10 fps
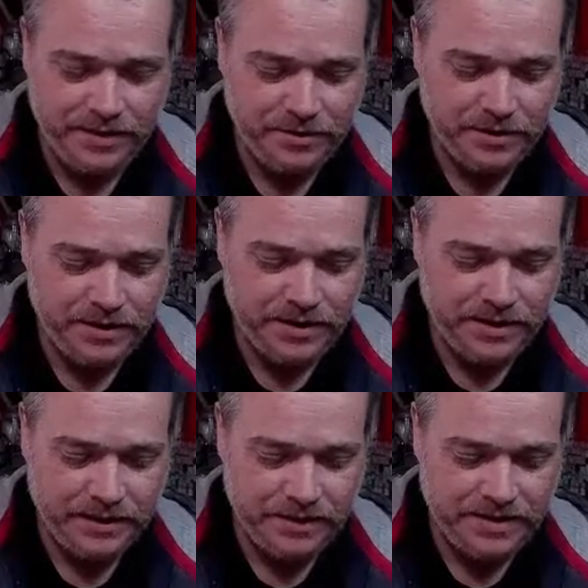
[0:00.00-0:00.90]
and you're good to
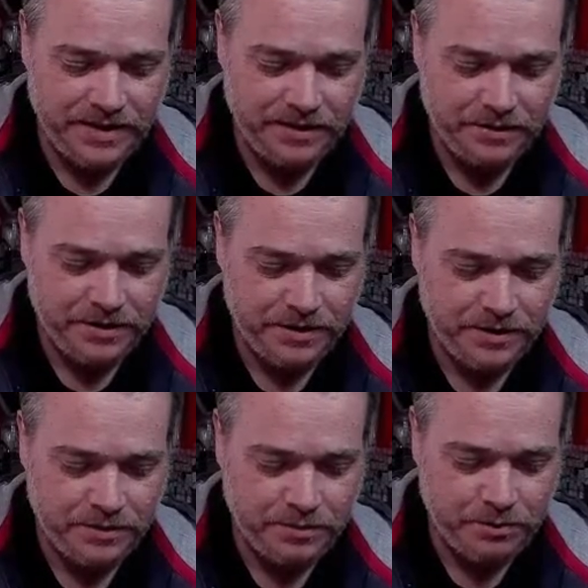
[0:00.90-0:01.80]
go. That's how good
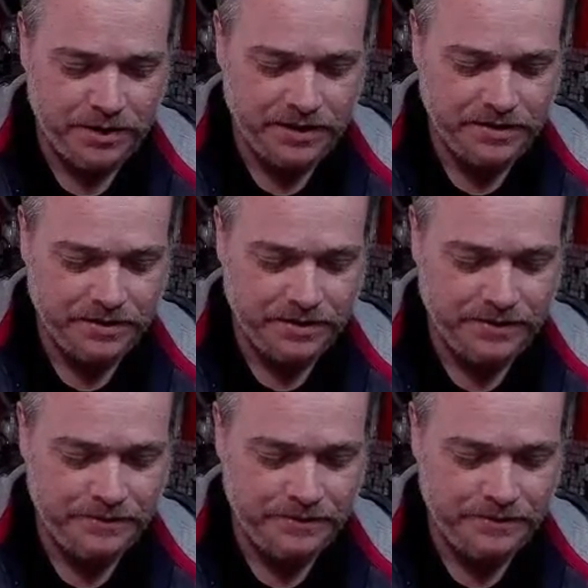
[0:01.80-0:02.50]
those threadings are.